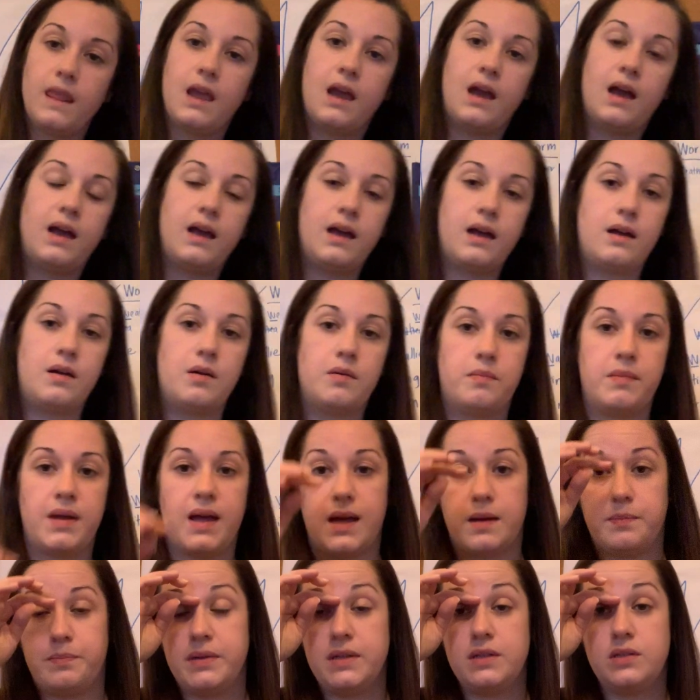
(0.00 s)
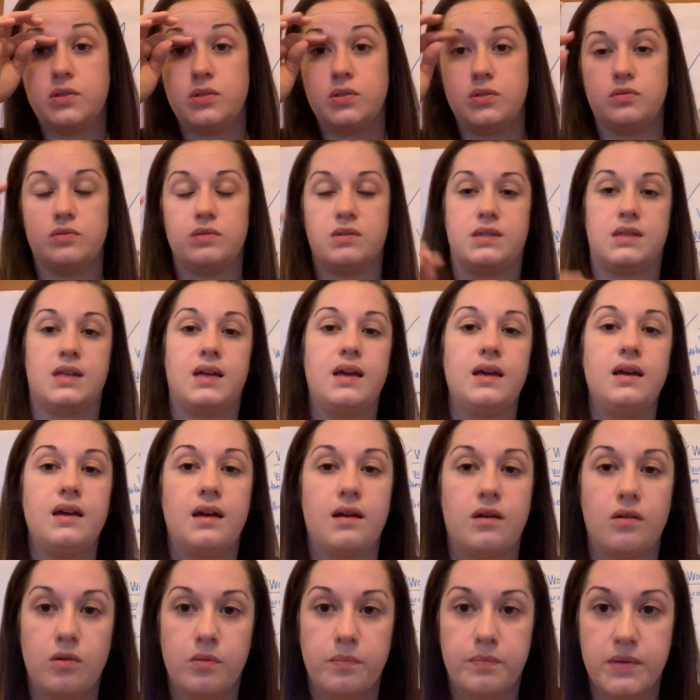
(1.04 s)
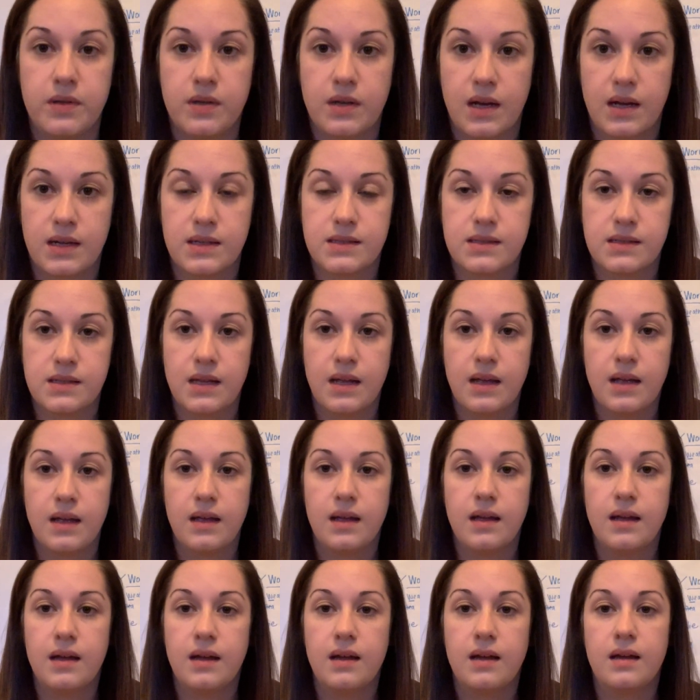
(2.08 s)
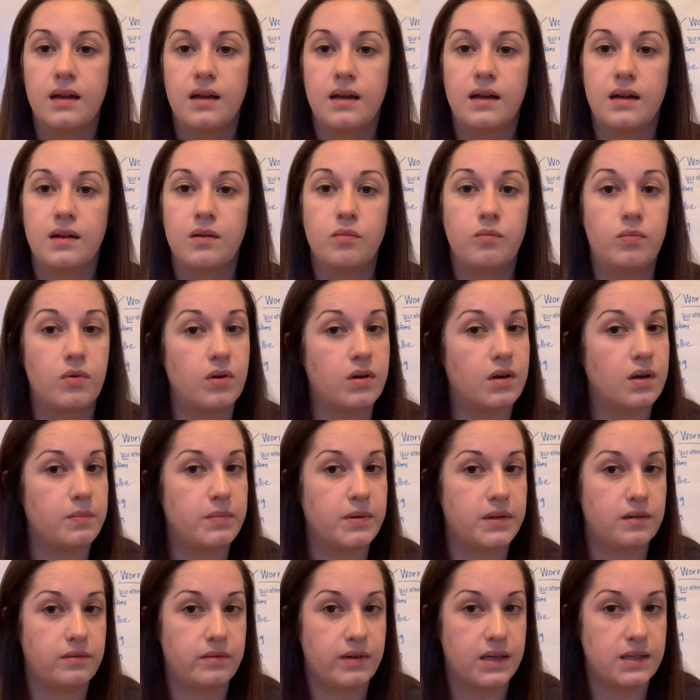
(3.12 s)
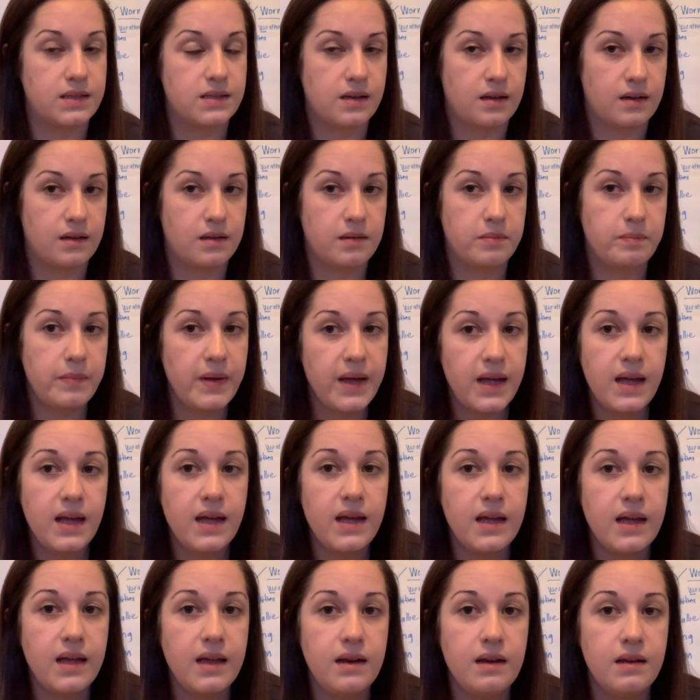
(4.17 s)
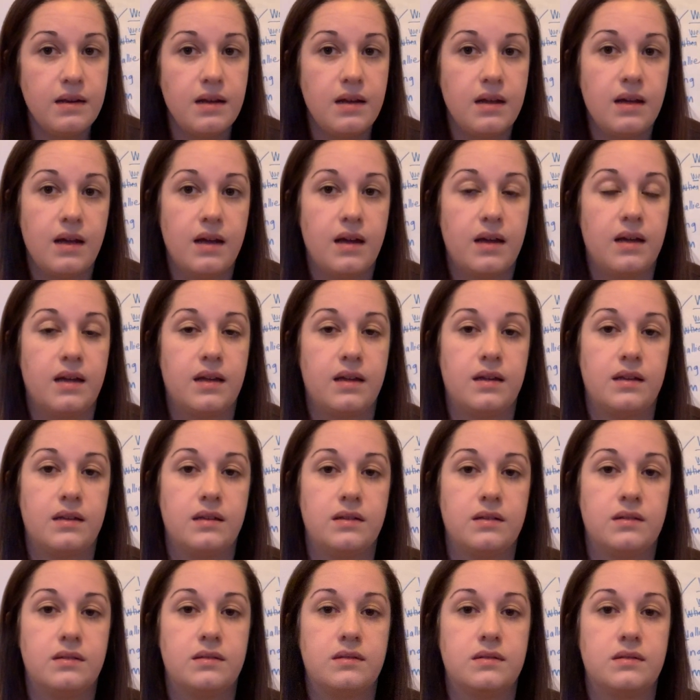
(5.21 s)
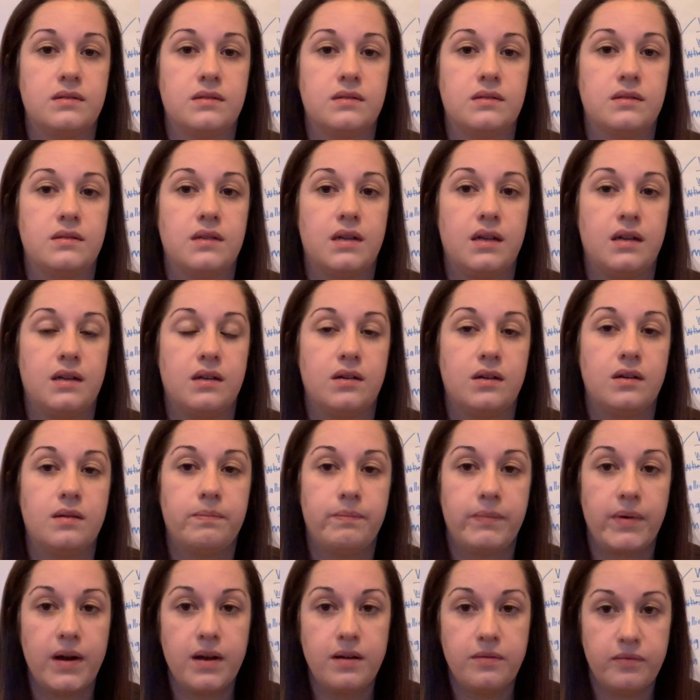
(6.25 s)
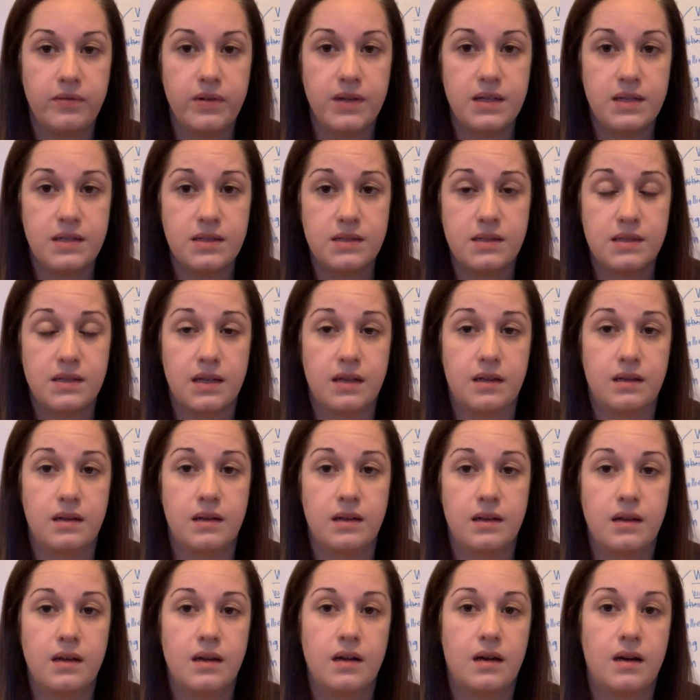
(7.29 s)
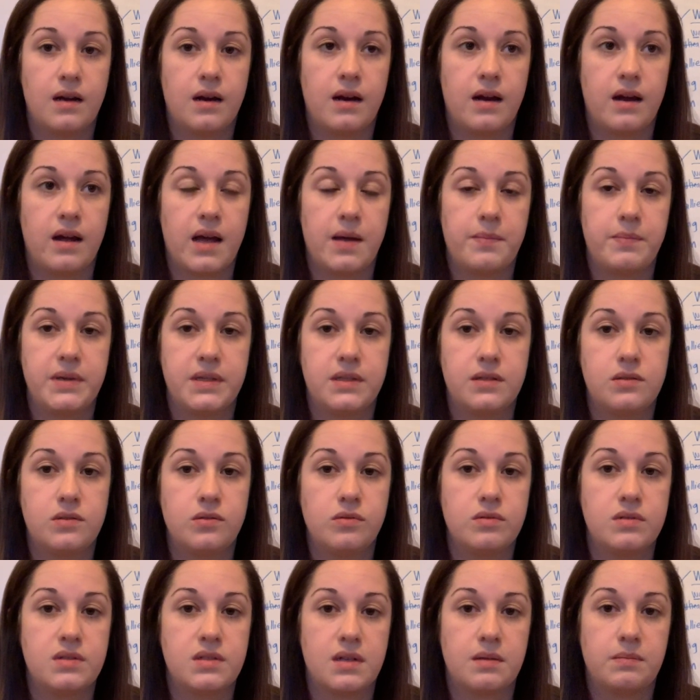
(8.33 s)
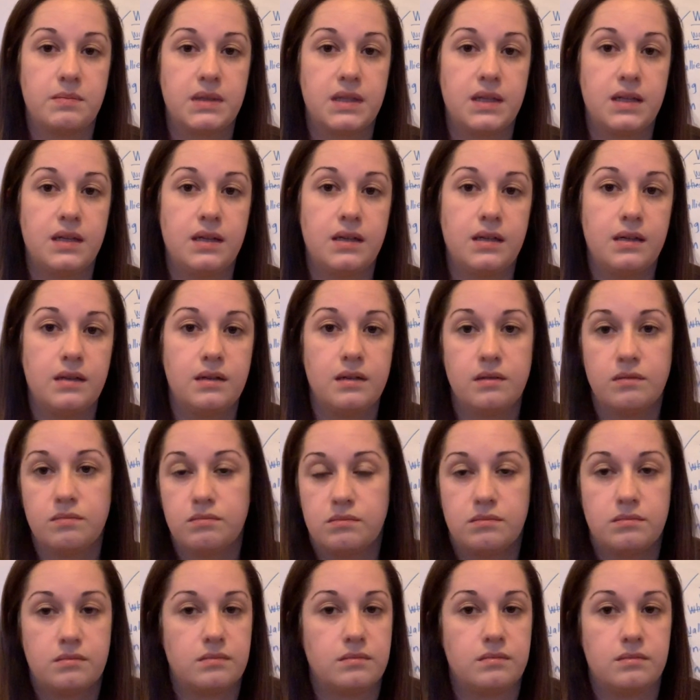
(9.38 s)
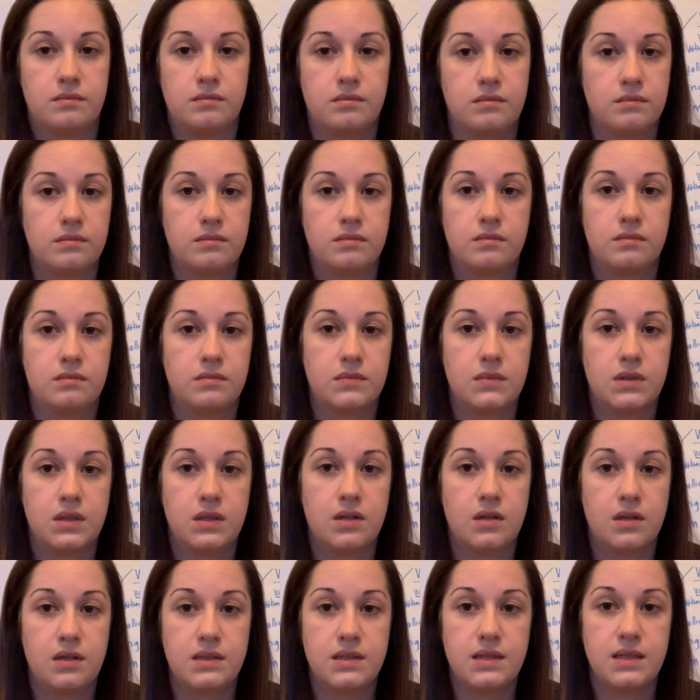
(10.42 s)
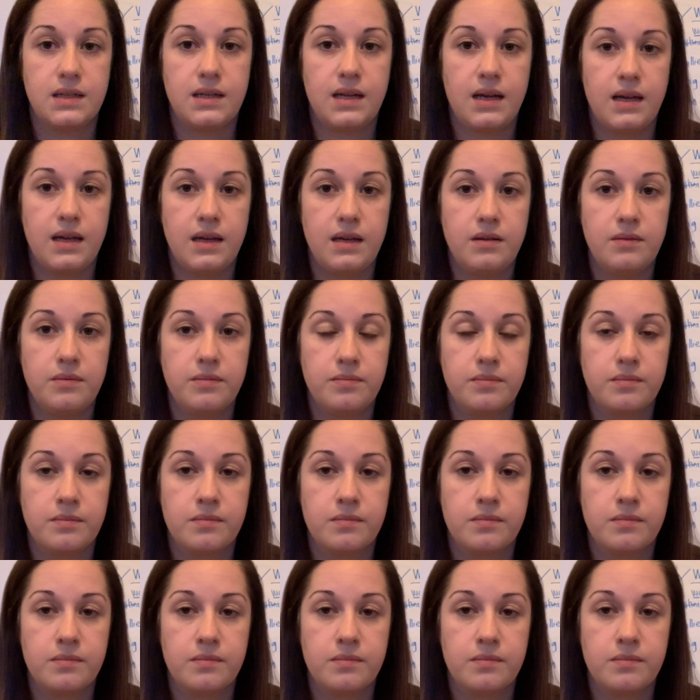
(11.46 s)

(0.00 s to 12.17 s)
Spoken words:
Happy Tuesday. I hope you guys woke up on the right side of the bed and ate a good breakfast and are happy to do something good today.